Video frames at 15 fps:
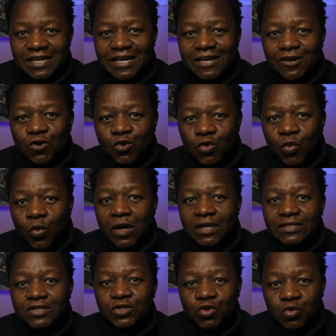who
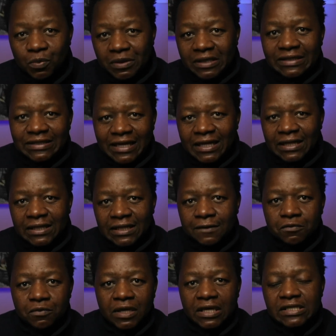want to build
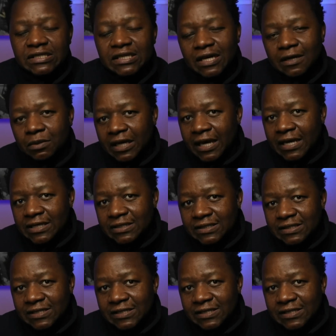LLM-based applications.